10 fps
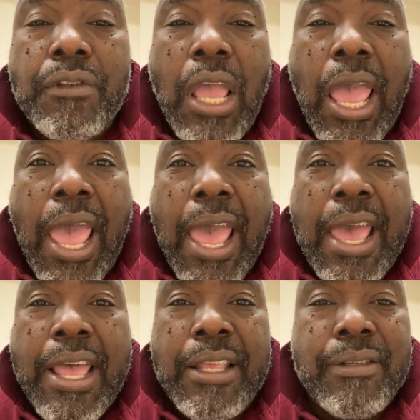
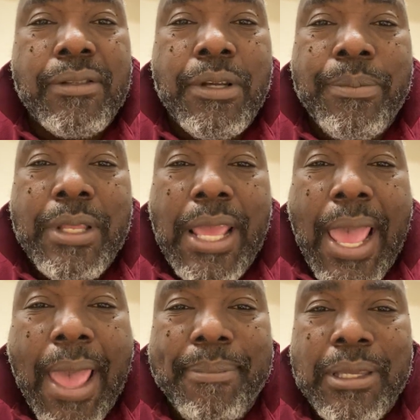has so many
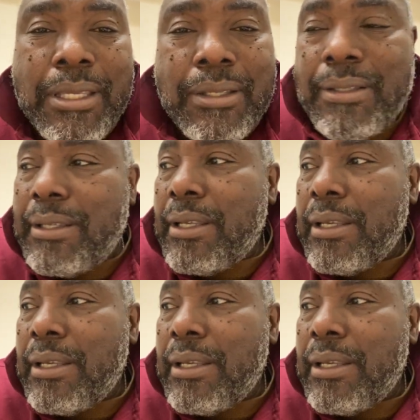happies